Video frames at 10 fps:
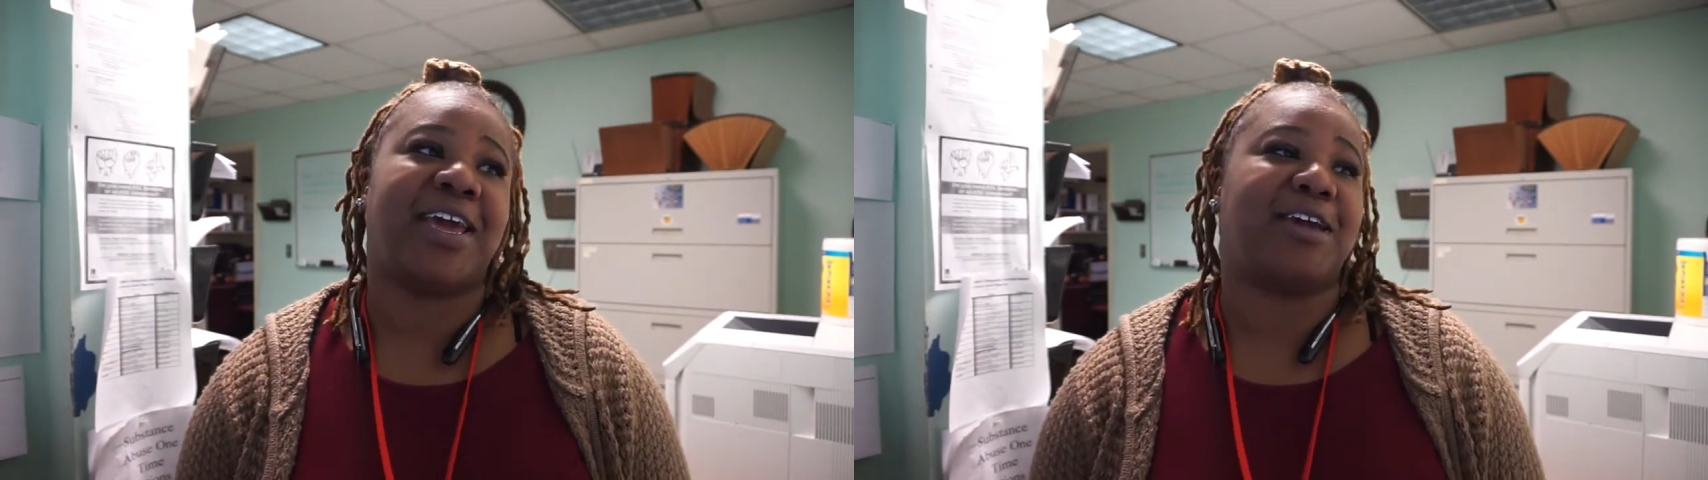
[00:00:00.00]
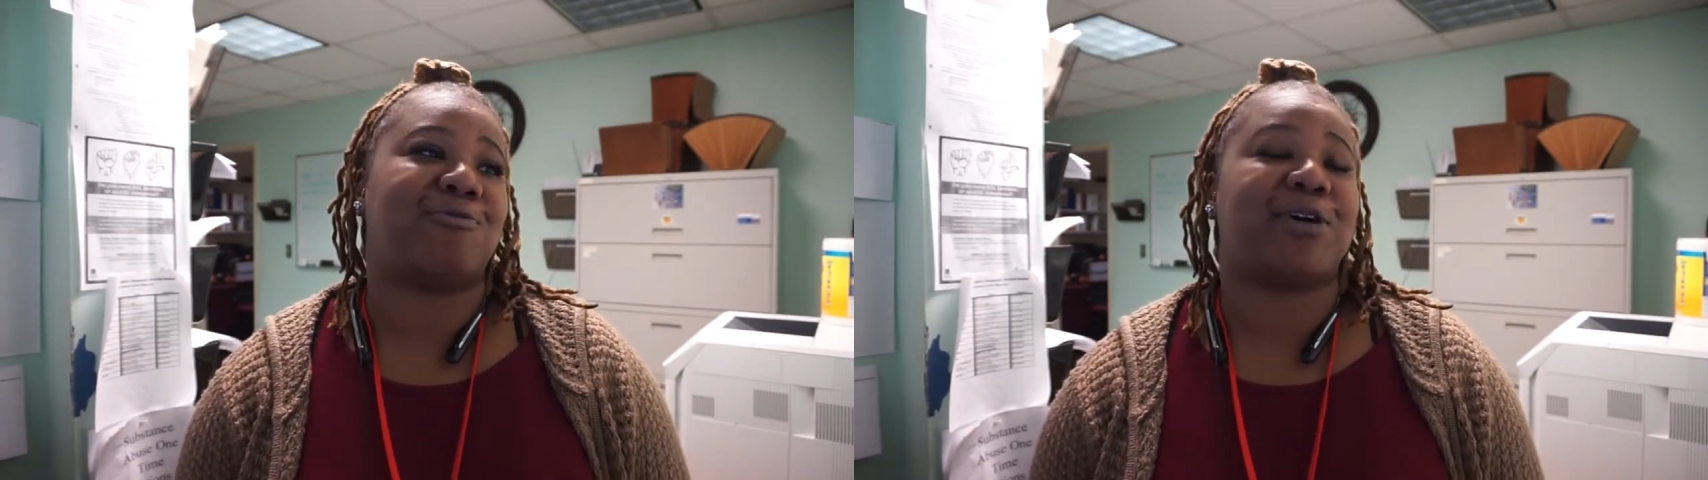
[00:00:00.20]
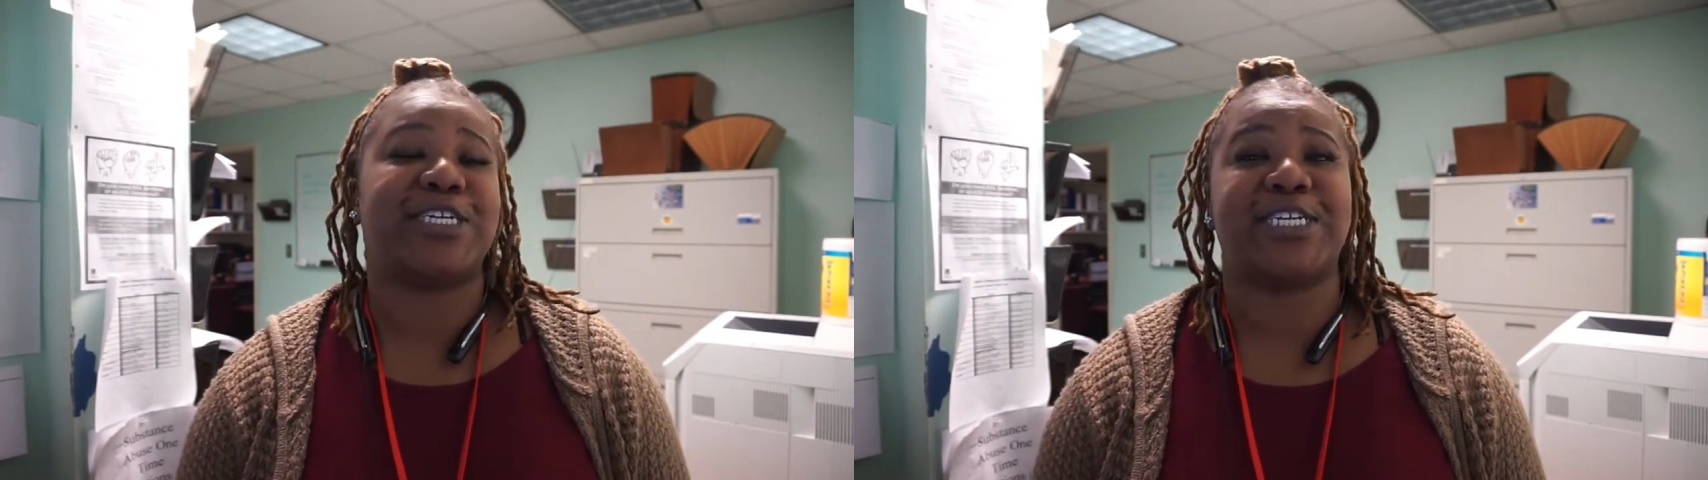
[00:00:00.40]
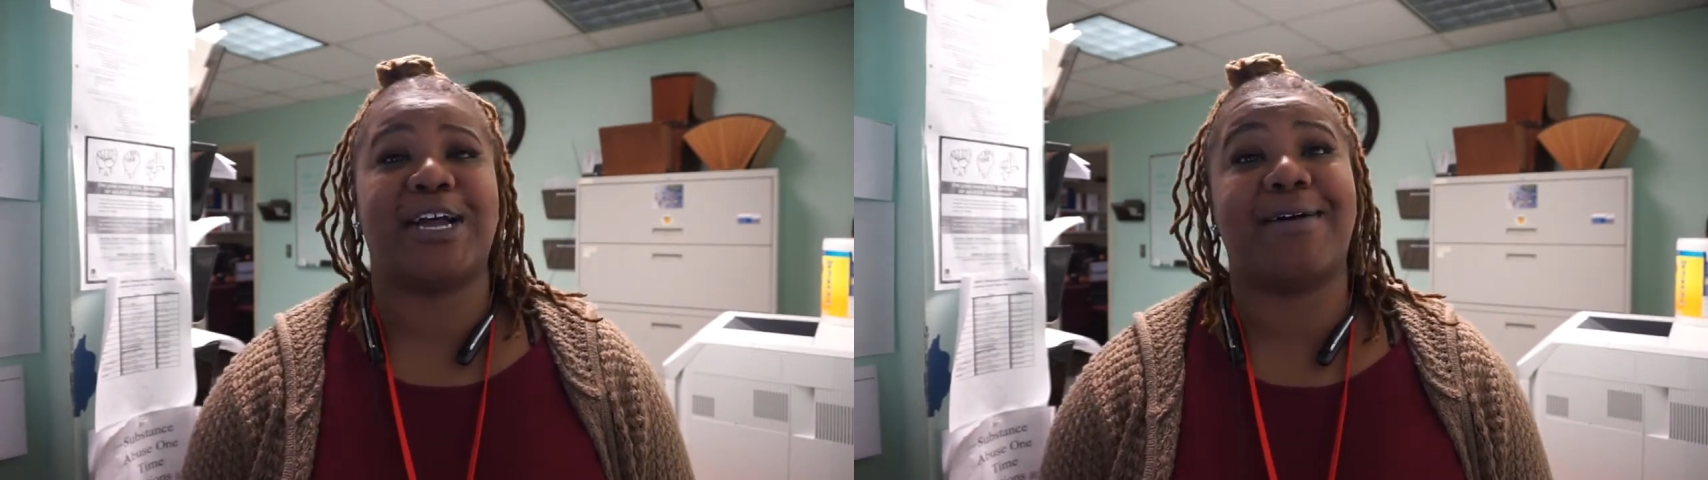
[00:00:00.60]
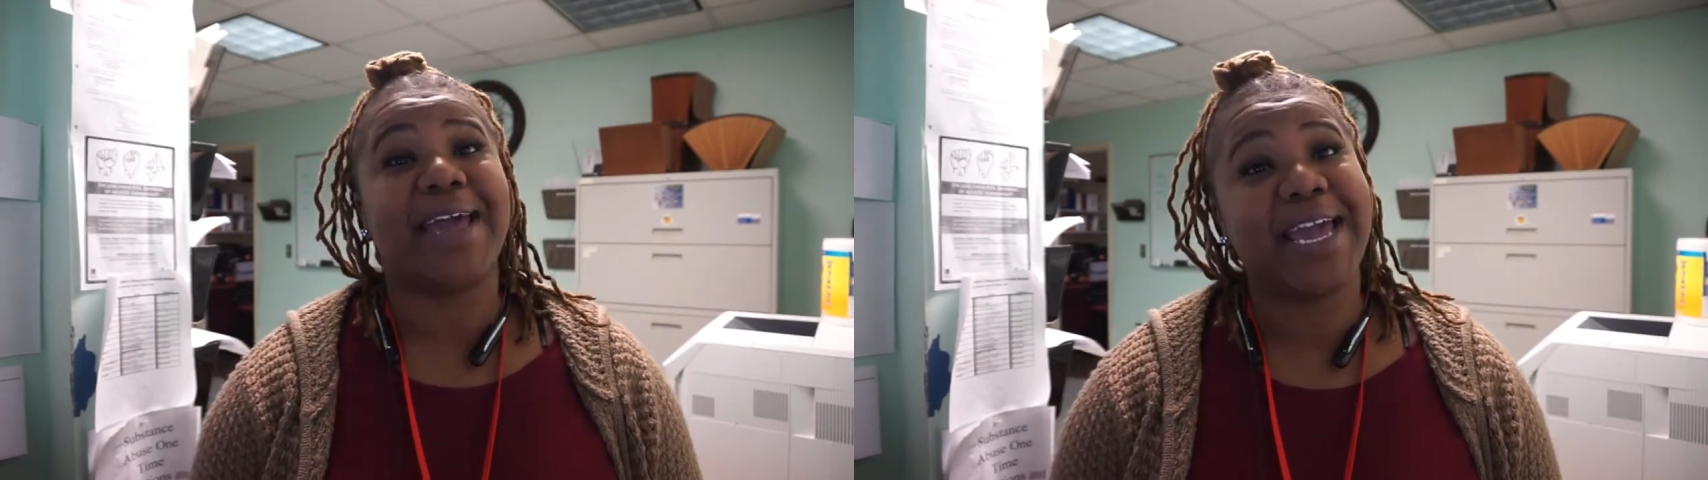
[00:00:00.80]
and washing
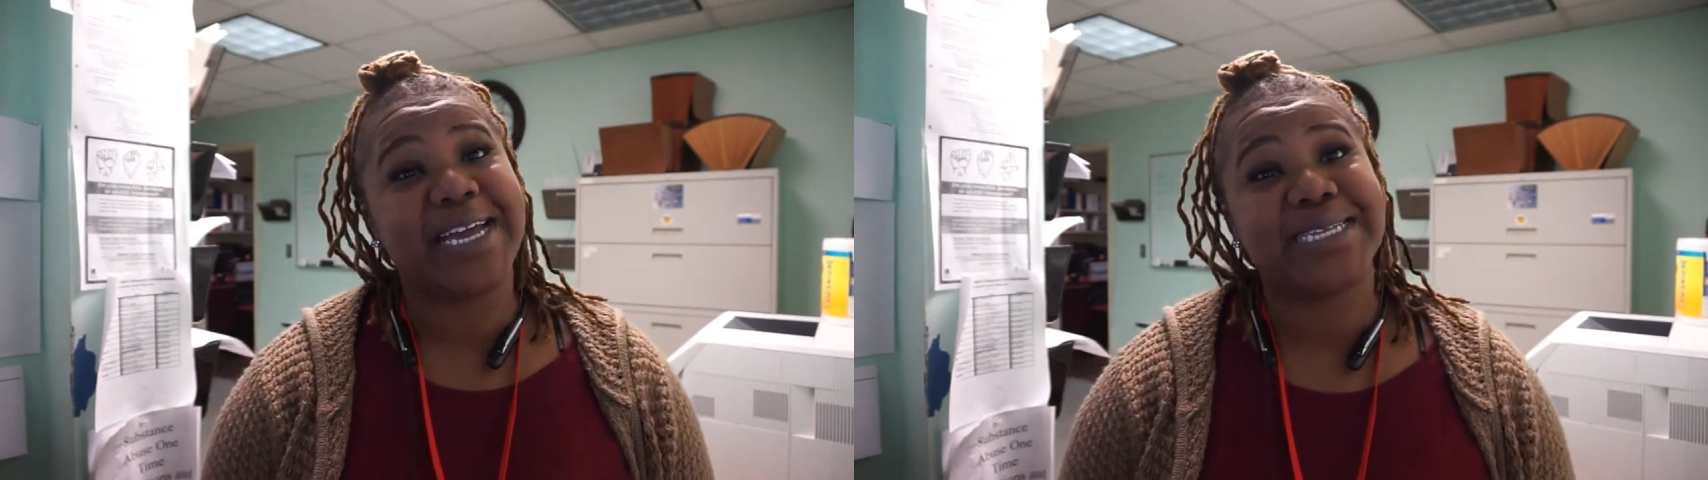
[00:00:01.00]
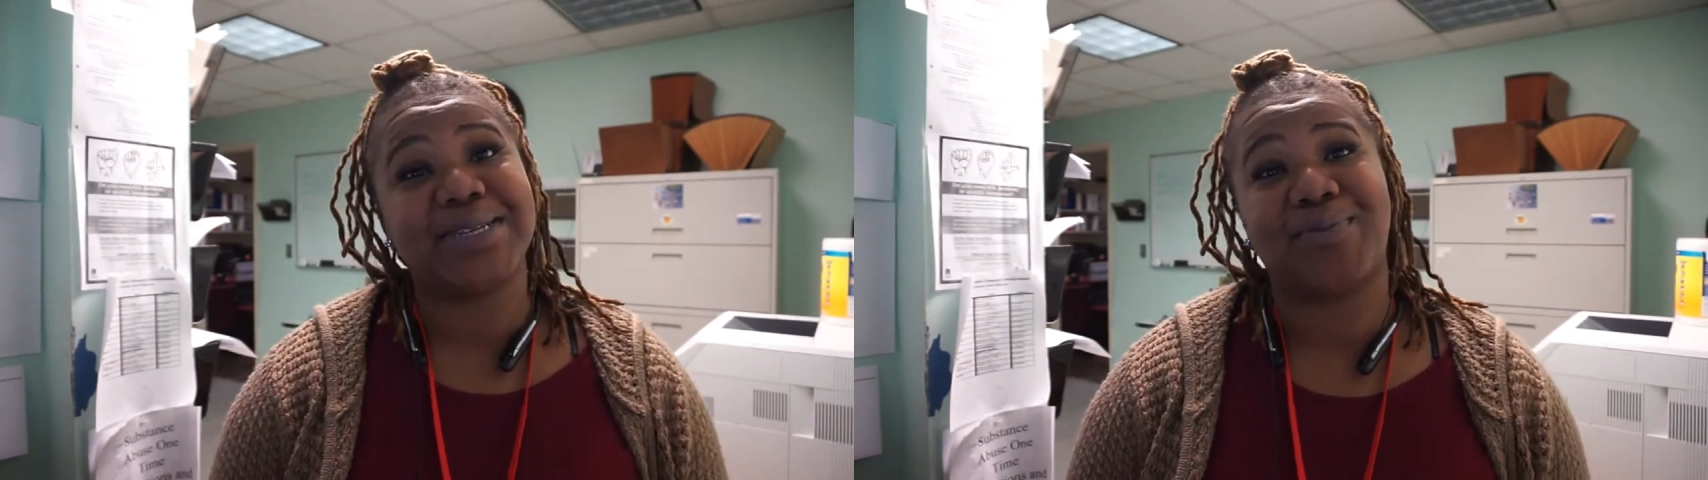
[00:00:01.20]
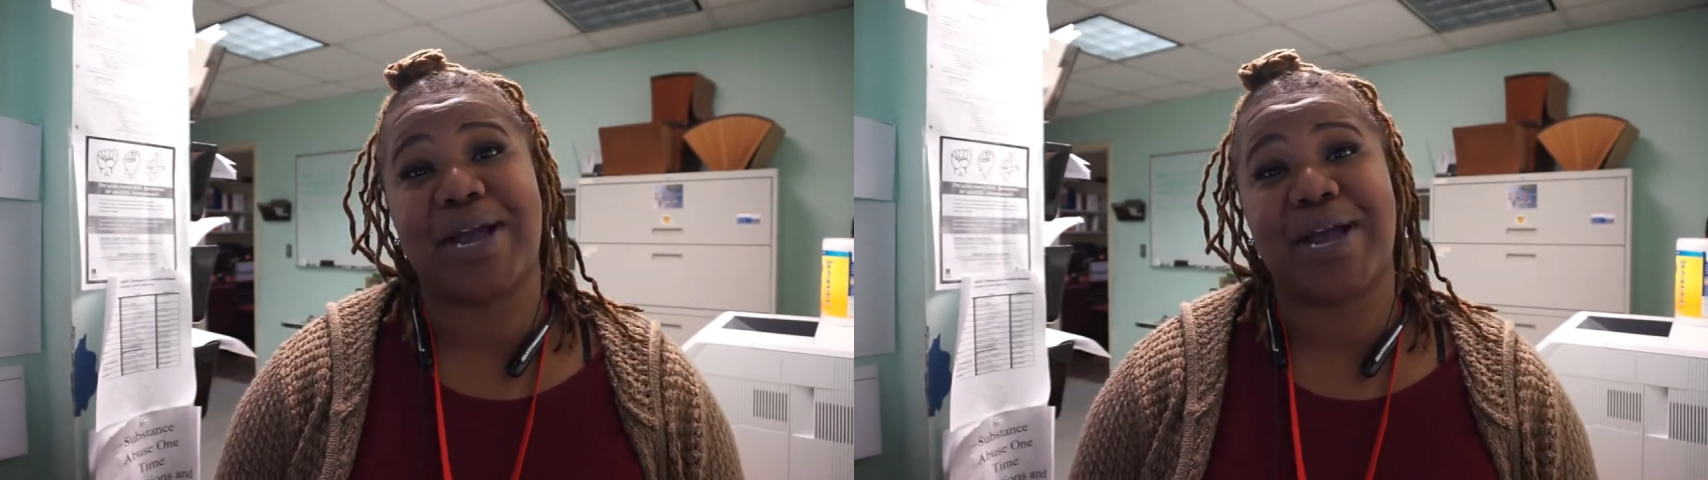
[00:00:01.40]
your hands and